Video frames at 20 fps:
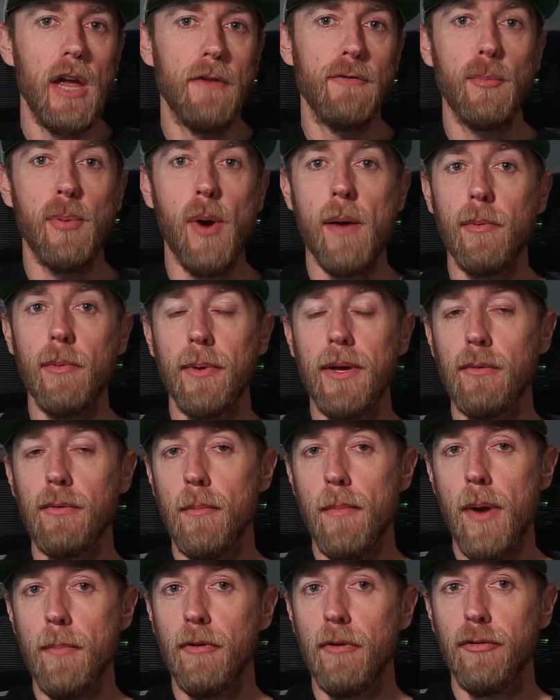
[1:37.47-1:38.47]
you probably
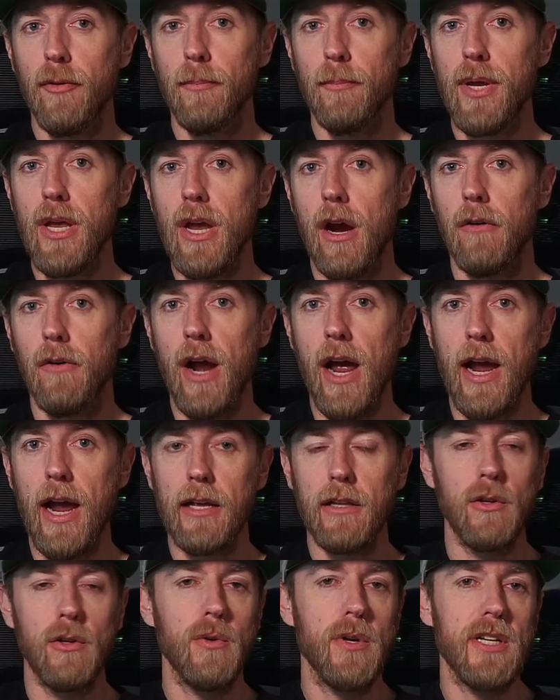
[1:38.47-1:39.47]
remember from
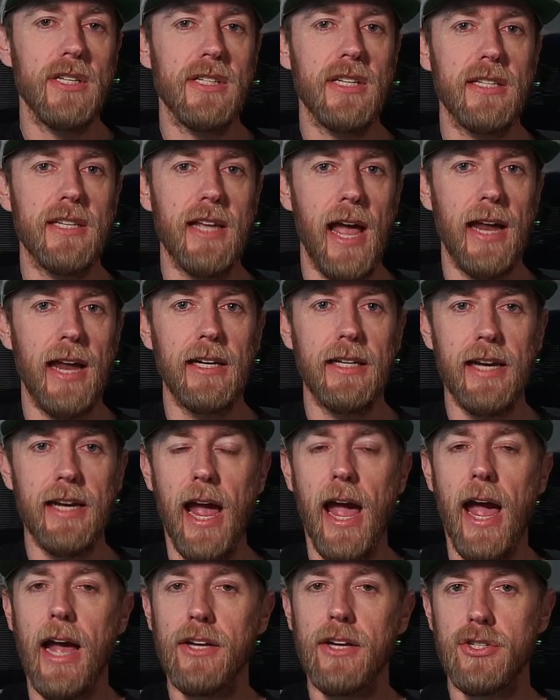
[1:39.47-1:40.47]
PRI, Lucas has added
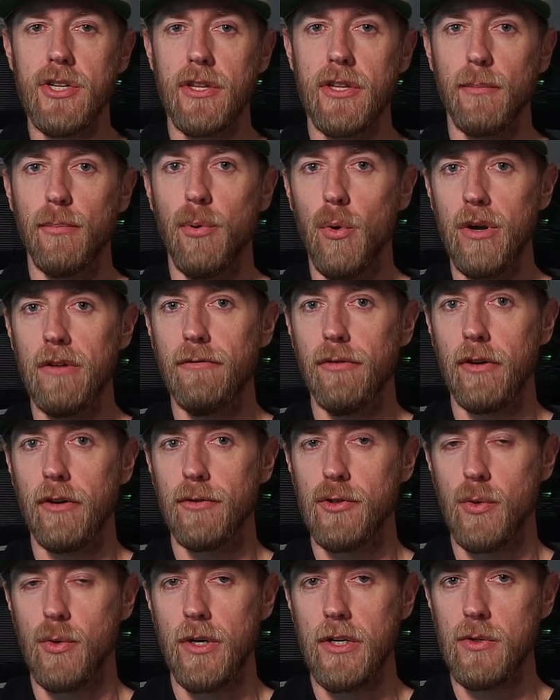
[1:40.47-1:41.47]
cash to their point fund
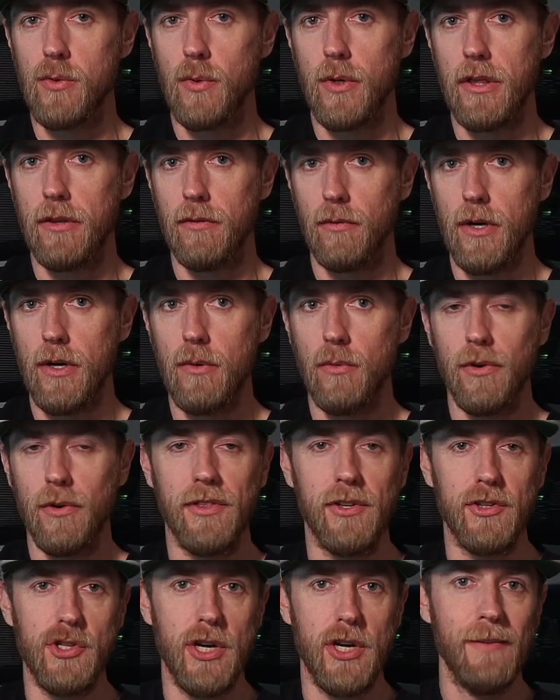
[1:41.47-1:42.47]
for 2023,
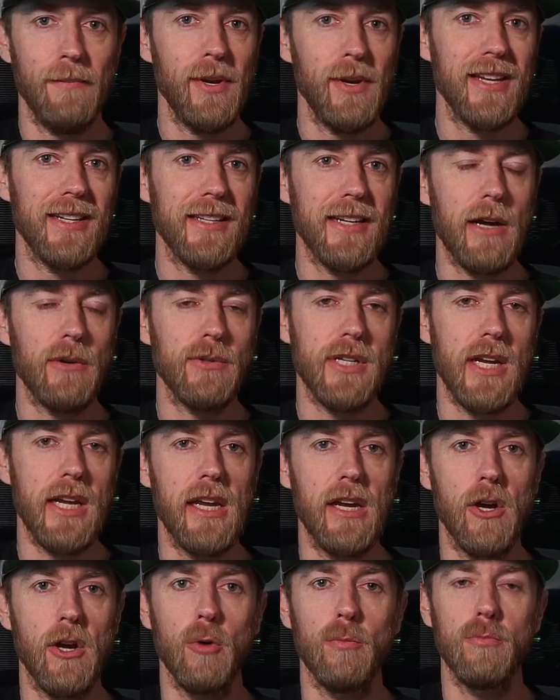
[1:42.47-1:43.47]
with the champion now
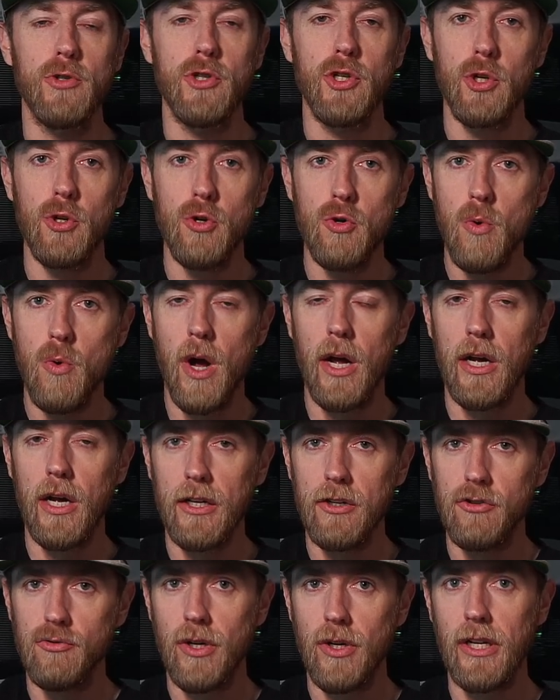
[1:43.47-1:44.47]
taking home
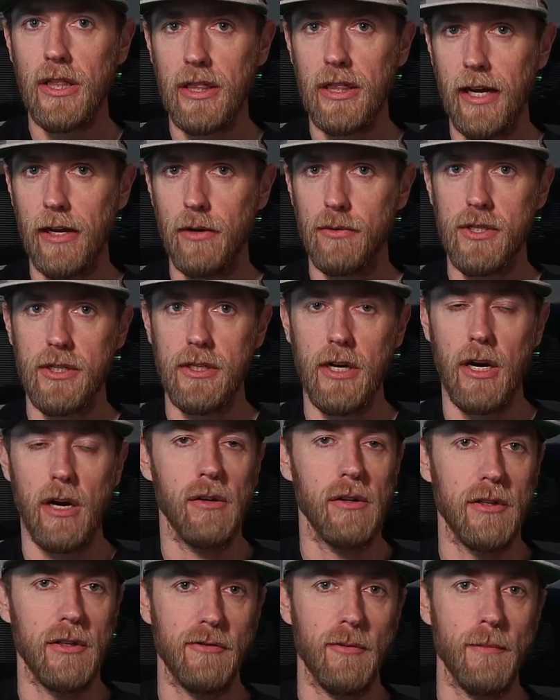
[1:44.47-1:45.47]

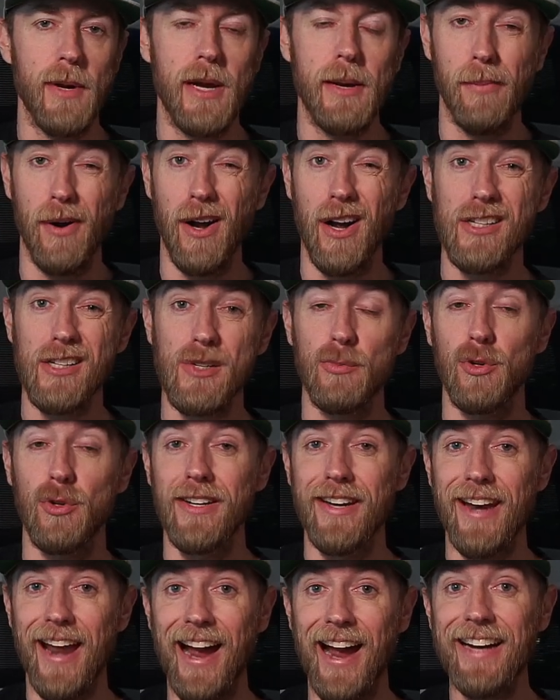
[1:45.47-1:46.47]
$200,000 from a possible
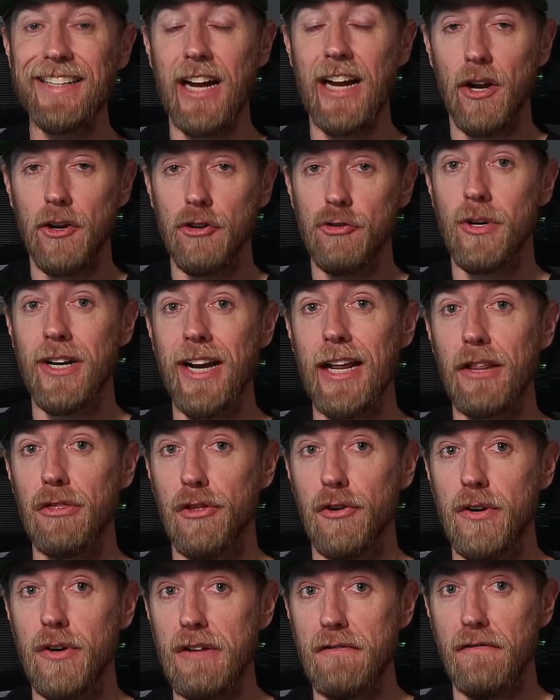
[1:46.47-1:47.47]

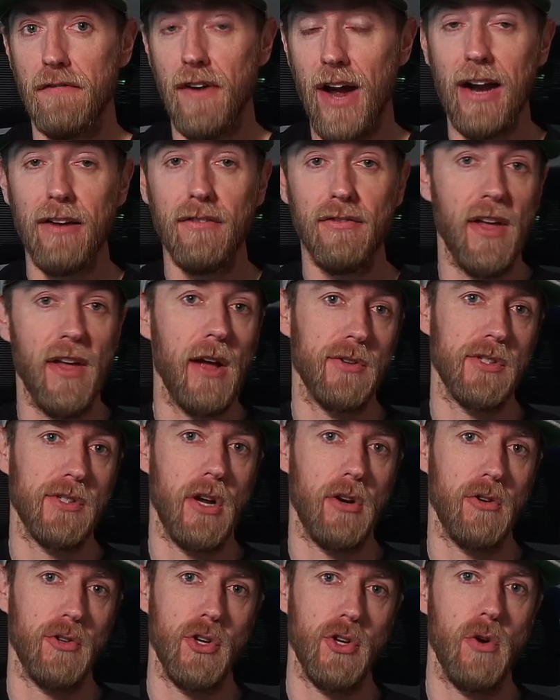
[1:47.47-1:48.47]

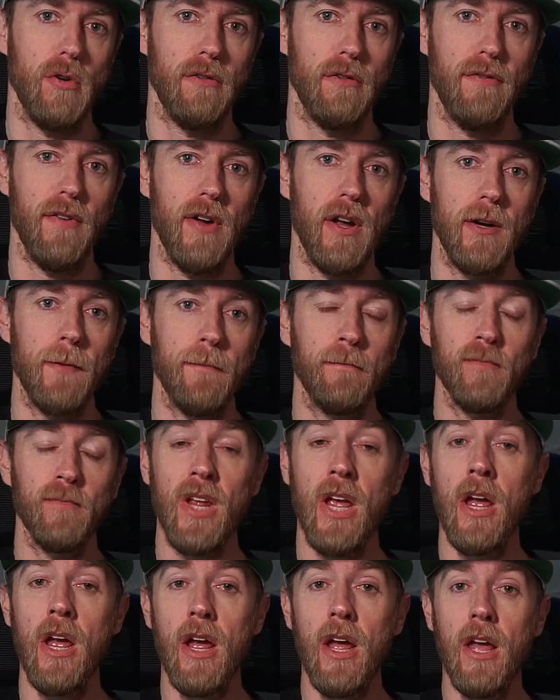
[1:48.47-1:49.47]
$935,000 total fund.
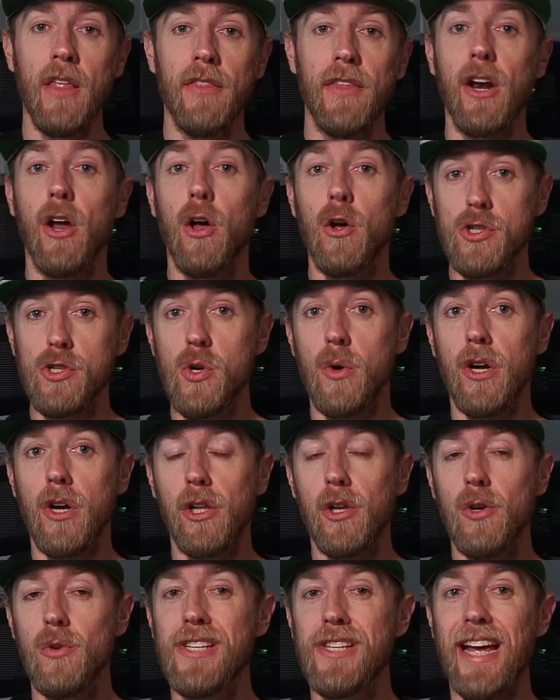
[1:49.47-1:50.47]
That also
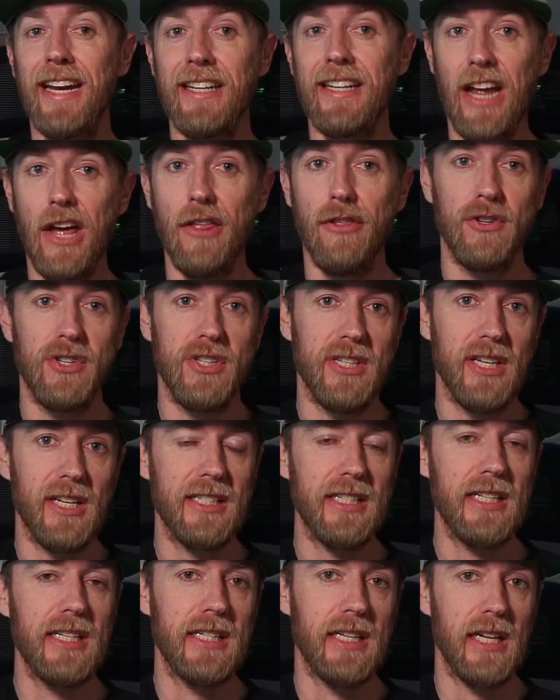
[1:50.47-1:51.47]
includes another
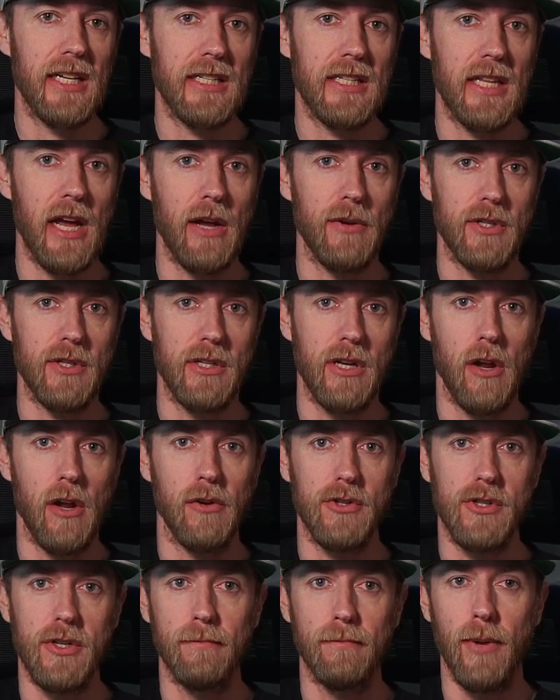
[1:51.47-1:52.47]

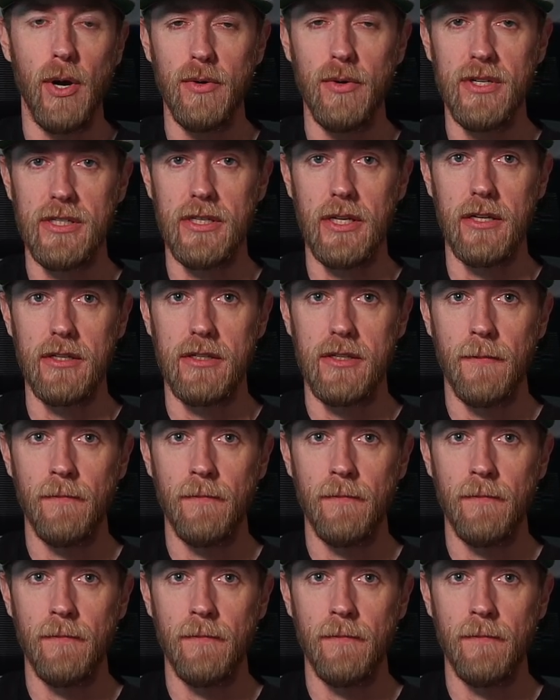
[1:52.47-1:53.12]
$66,000 in bonuses.